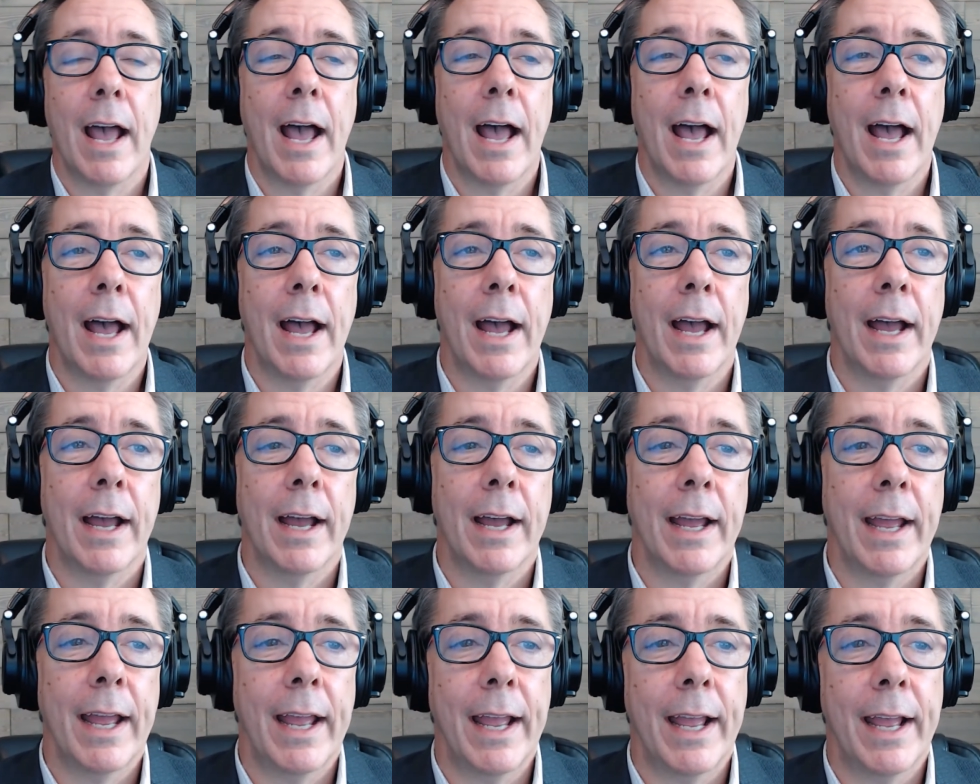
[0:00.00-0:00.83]

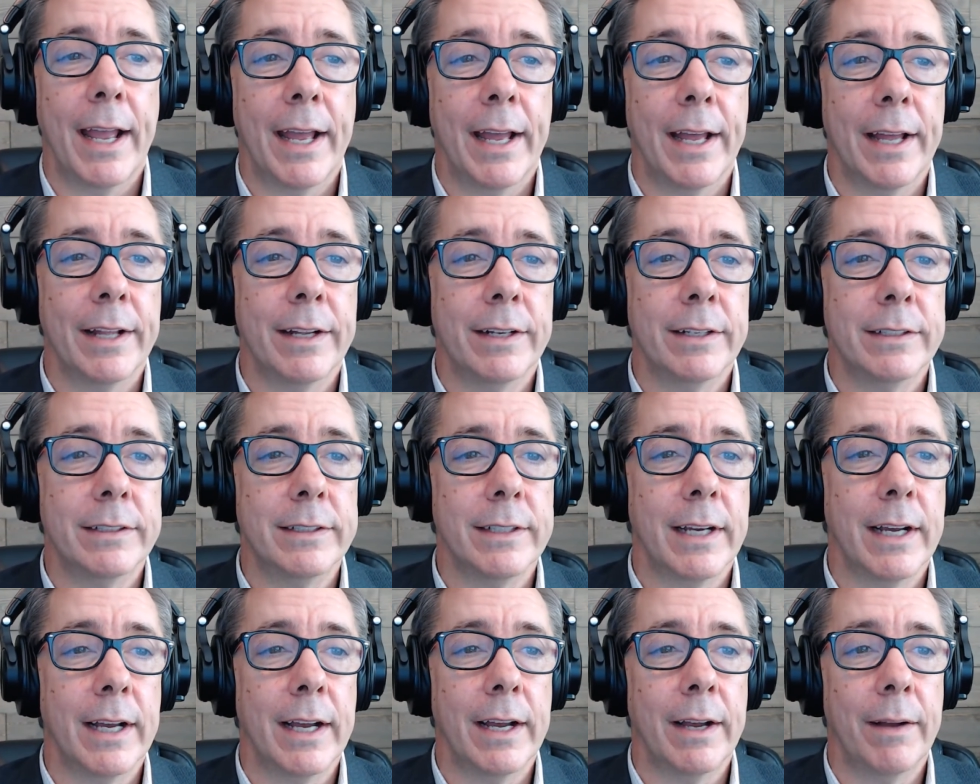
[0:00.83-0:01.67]

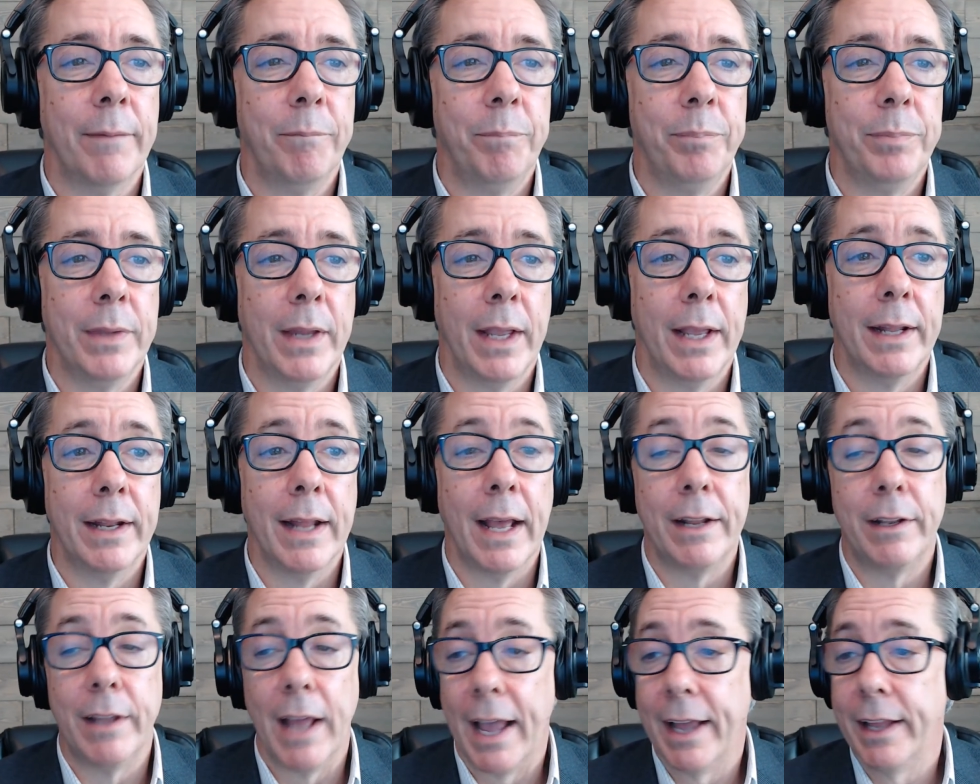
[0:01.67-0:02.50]
and
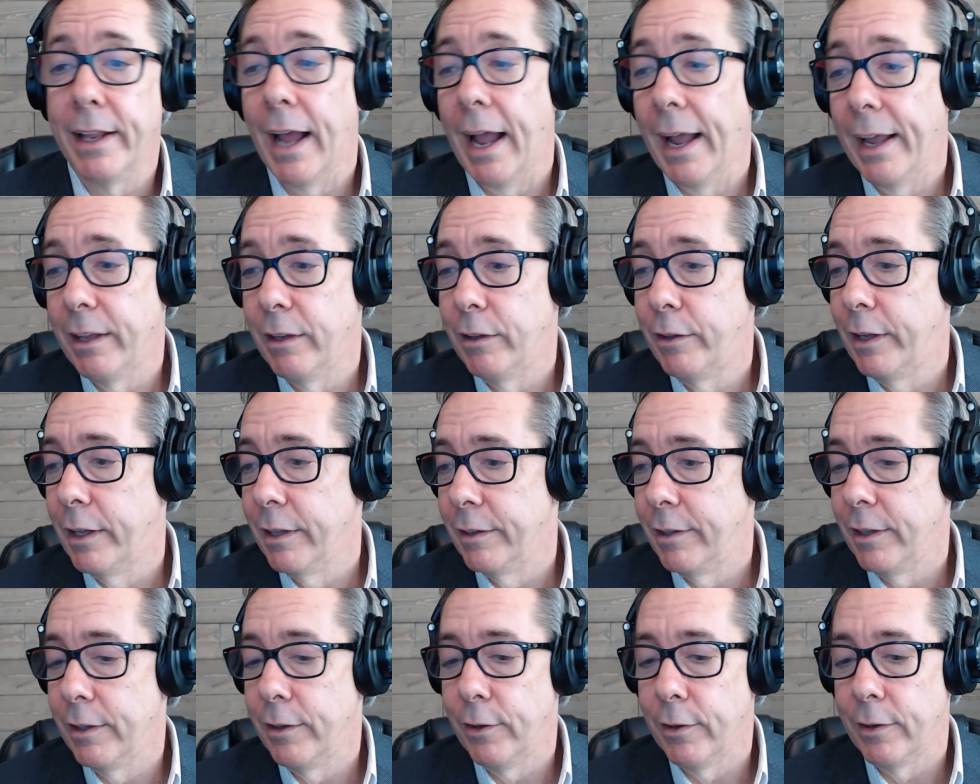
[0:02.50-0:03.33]
I
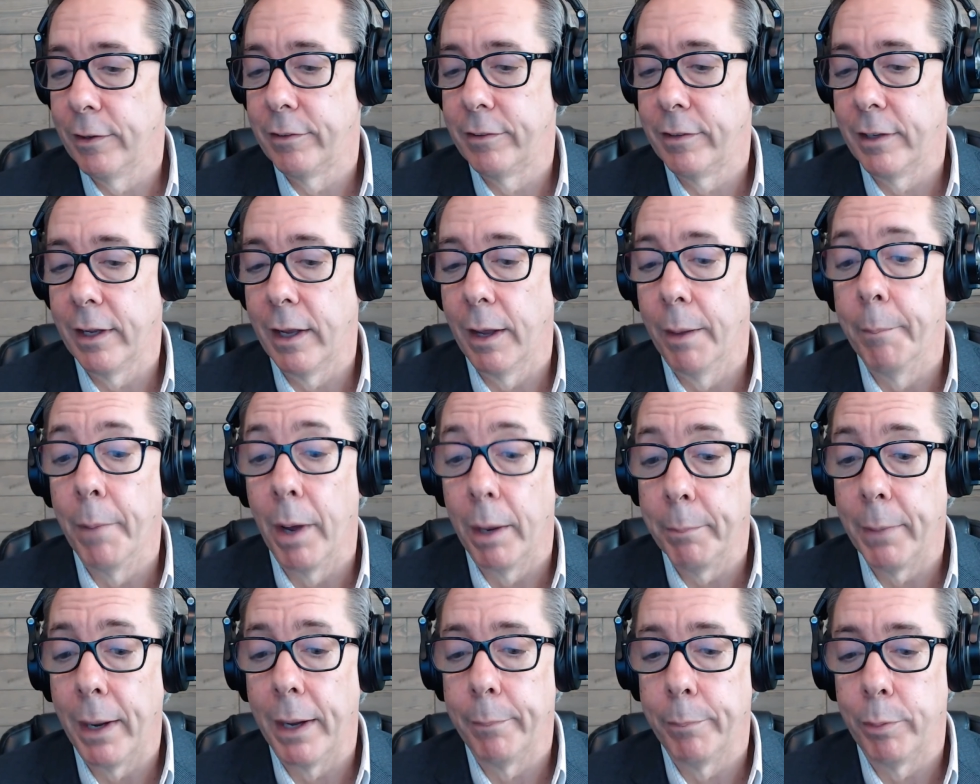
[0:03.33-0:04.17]
continue to see
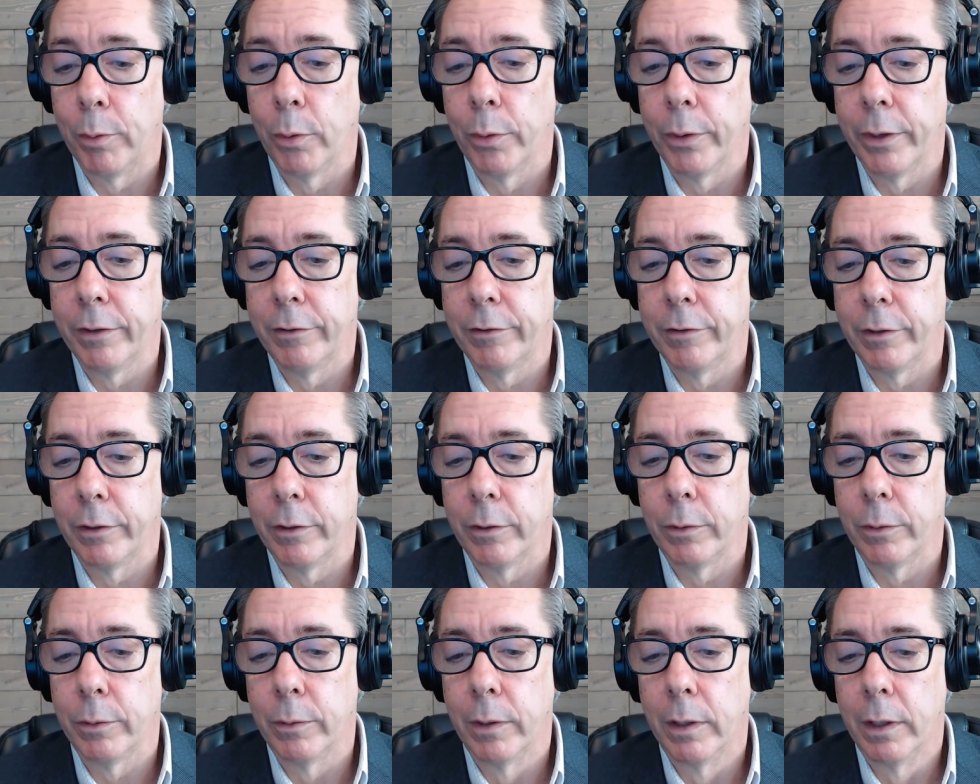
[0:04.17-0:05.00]
among my employees
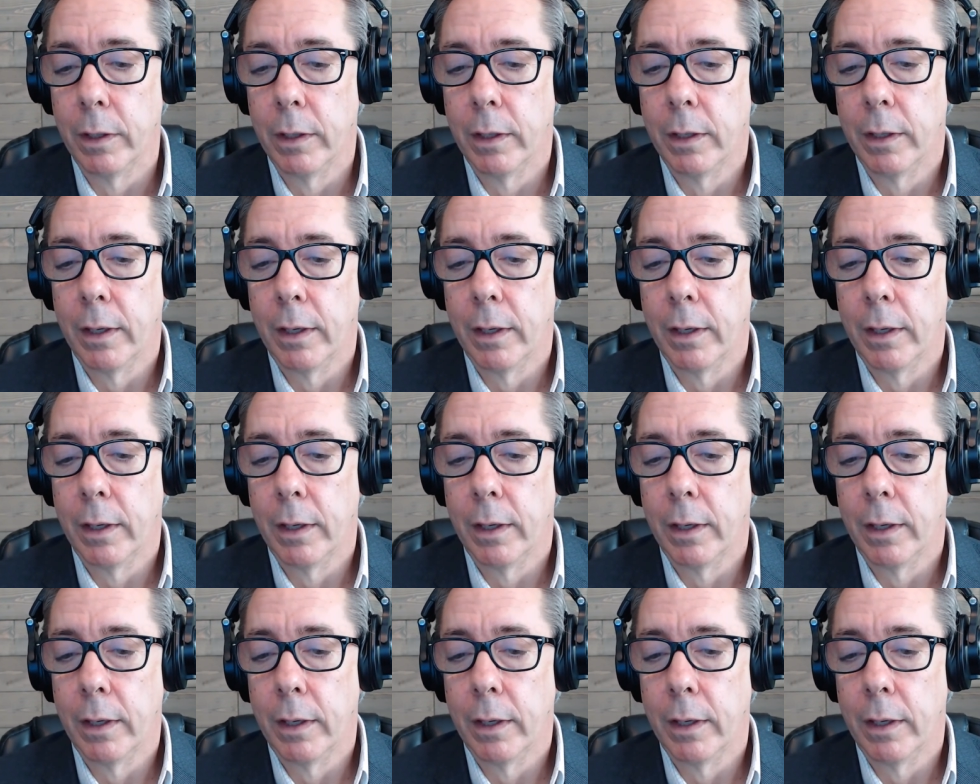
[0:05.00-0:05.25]
who